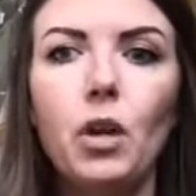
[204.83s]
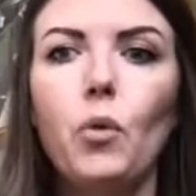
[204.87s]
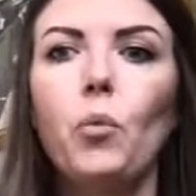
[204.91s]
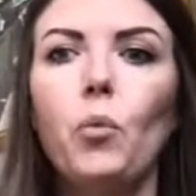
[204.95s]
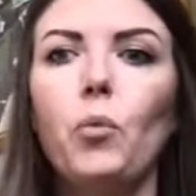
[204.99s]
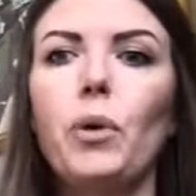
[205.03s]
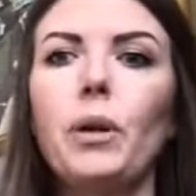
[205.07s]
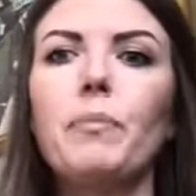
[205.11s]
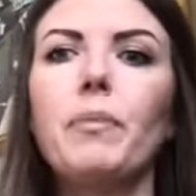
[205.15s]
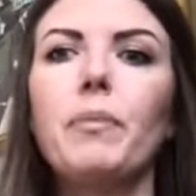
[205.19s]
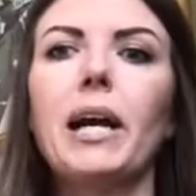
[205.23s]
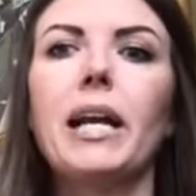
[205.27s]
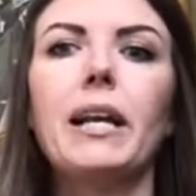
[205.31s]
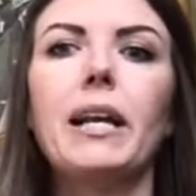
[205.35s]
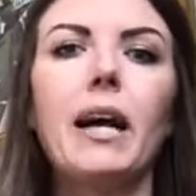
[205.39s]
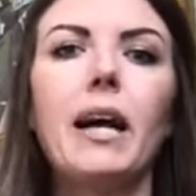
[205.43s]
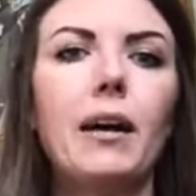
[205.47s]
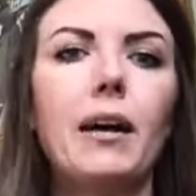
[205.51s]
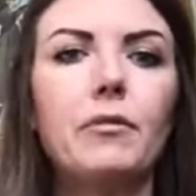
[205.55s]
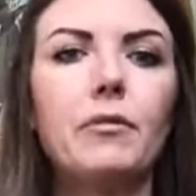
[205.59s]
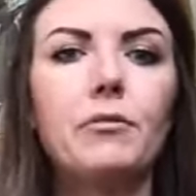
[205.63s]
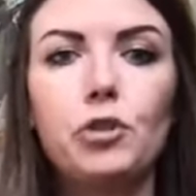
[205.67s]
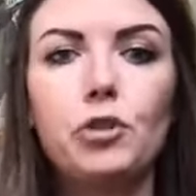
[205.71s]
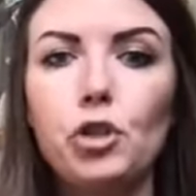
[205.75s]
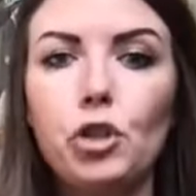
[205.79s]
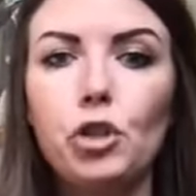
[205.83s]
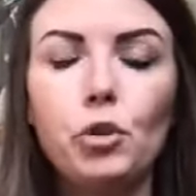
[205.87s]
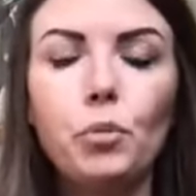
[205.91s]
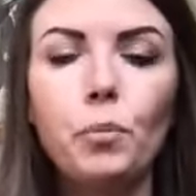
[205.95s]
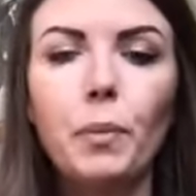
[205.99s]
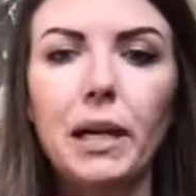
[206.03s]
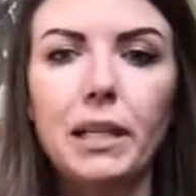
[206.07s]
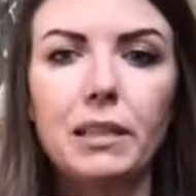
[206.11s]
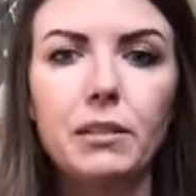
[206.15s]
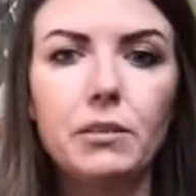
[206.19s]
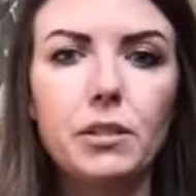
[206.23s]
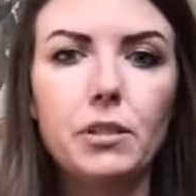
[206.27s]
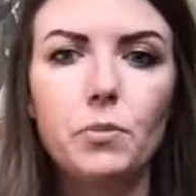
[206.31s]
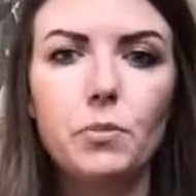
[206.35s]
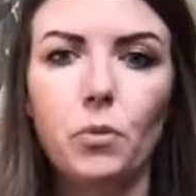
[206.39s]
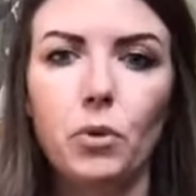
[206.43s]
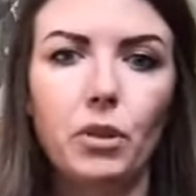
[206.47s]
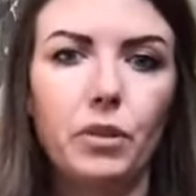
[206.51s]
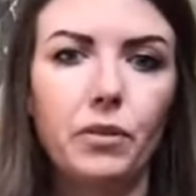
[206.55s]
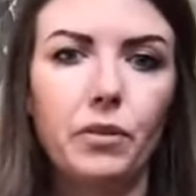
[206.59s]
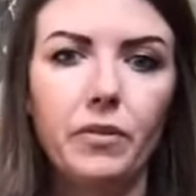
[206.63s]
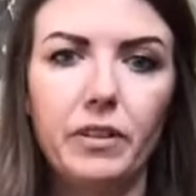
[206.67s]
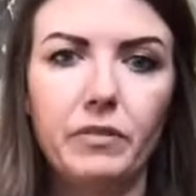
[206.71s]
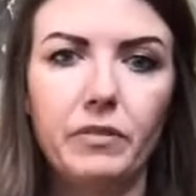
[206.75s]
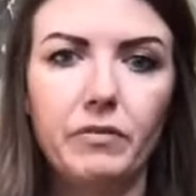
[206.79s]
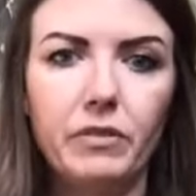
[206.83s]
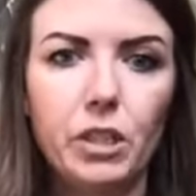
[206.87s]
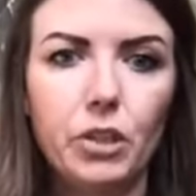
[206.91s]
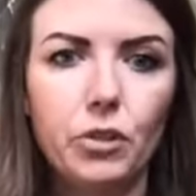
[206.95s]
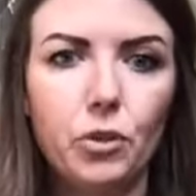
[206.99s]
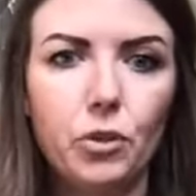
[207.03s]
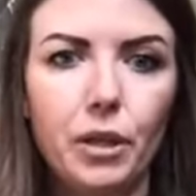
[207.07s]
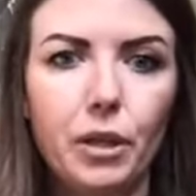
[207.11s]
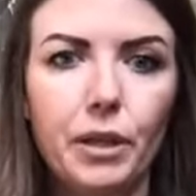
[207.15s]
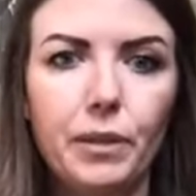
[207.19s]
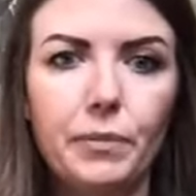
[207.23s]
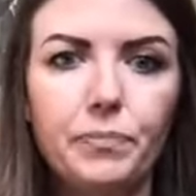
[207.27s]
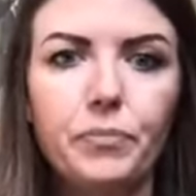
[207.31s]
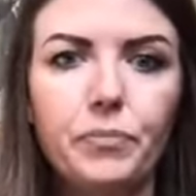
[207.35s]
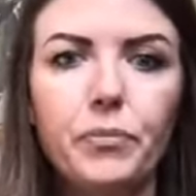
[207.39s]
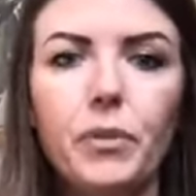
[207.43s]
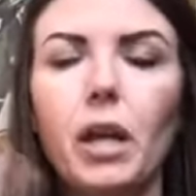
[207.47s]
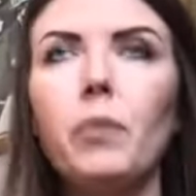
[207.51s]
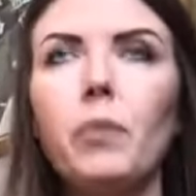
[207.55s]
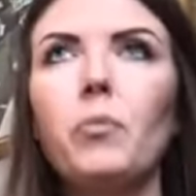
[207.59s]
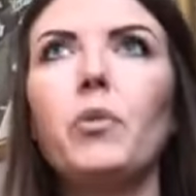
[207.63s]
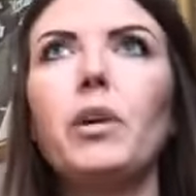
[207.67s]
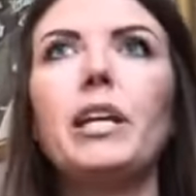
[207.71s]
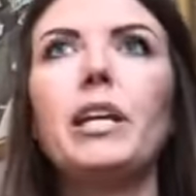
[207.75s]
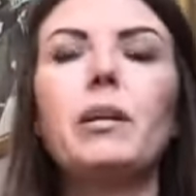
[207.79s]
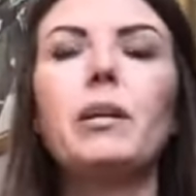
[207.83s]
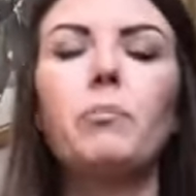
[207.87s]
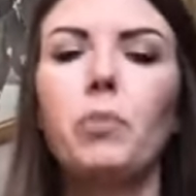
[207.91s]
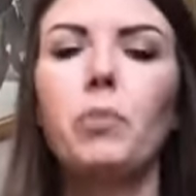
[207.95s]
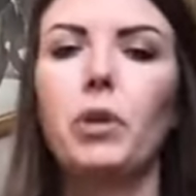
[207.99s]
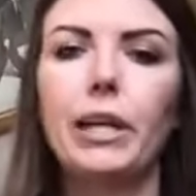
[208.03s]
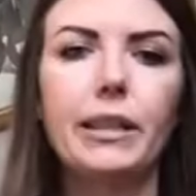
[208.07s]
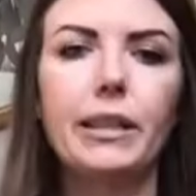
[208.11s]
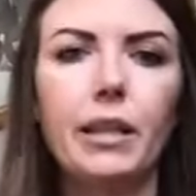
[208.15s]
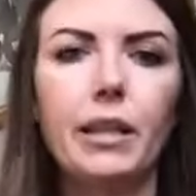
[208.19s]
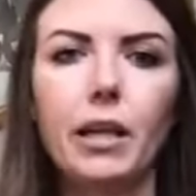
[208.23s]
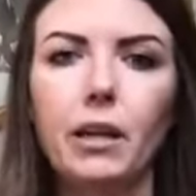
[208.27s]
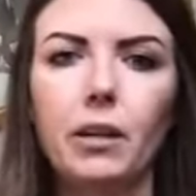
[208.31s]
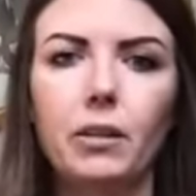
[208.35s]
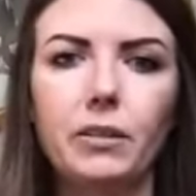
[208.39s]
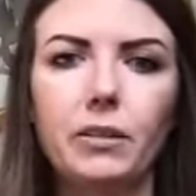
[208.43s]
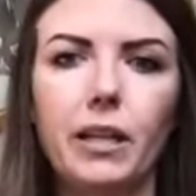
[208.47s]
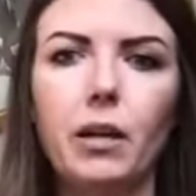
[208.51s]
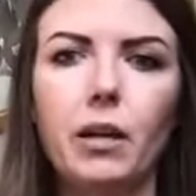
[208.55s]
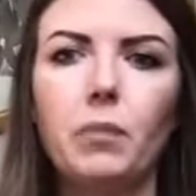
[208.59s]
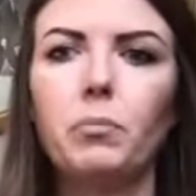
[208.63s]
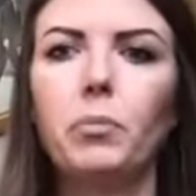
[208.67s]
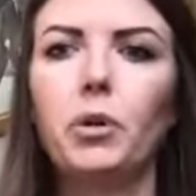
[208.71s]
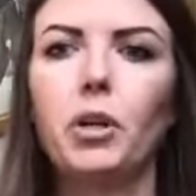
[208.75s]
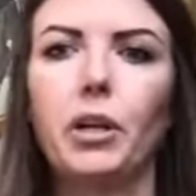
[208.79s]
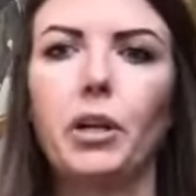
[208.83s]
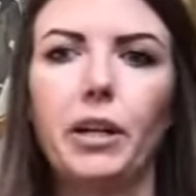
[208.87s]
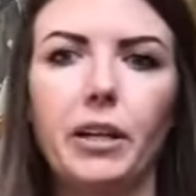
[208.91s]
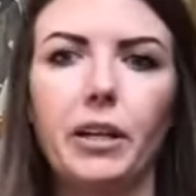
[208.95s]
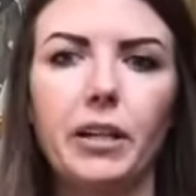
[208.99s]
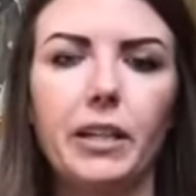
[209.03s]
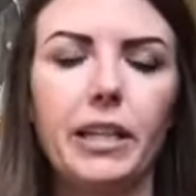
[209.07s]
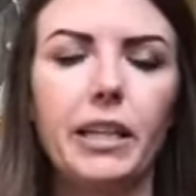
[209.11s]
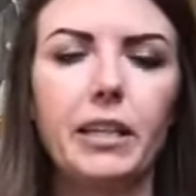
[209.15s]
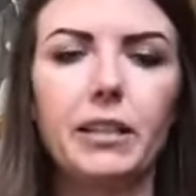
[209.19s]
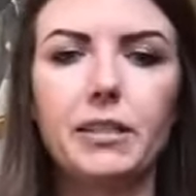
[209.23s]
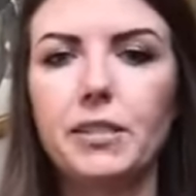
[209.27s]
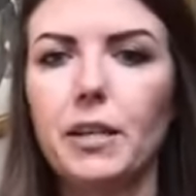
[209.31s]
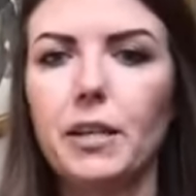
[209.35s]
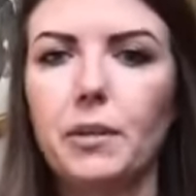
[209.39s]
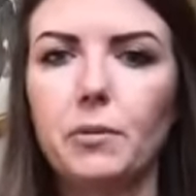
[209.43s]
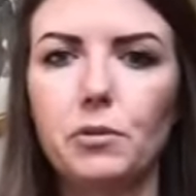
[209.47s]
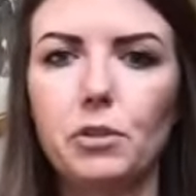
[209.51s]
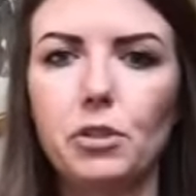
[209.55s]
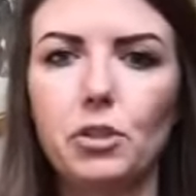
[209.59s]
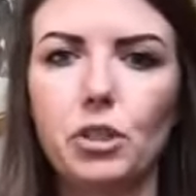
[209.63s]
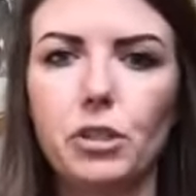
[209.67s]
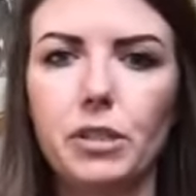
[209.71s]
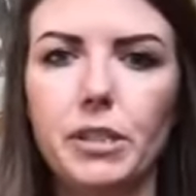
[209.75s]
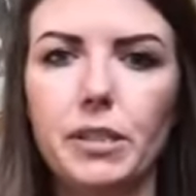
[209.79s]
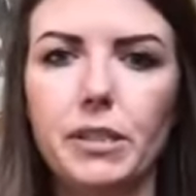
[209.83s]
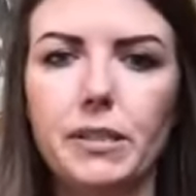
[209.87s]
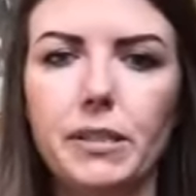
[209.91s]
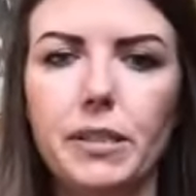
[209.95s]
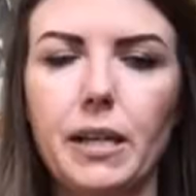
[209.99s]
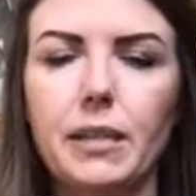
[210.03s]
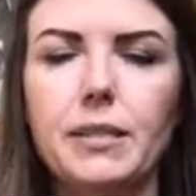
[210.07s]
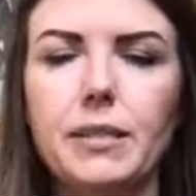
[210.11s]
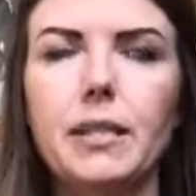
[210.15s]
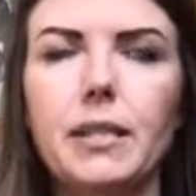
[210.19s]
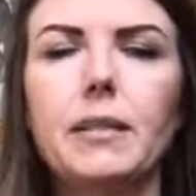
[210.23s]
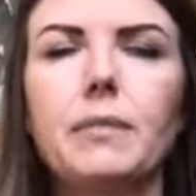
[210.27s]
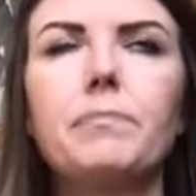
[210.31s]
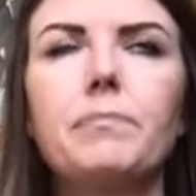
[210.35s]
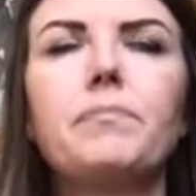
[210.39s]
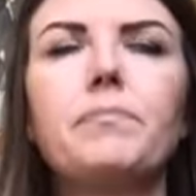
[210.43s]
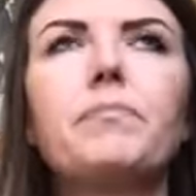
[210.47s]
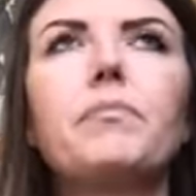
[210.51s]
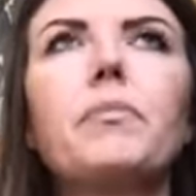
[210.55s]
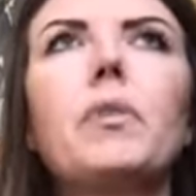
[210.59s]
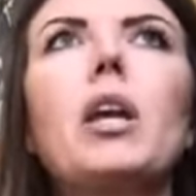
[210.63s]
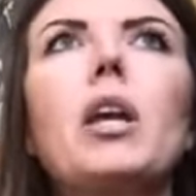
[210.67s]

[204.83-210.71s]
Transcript: we might have 2 months worth of inventory, and we can break that all down per area as I was just discussing.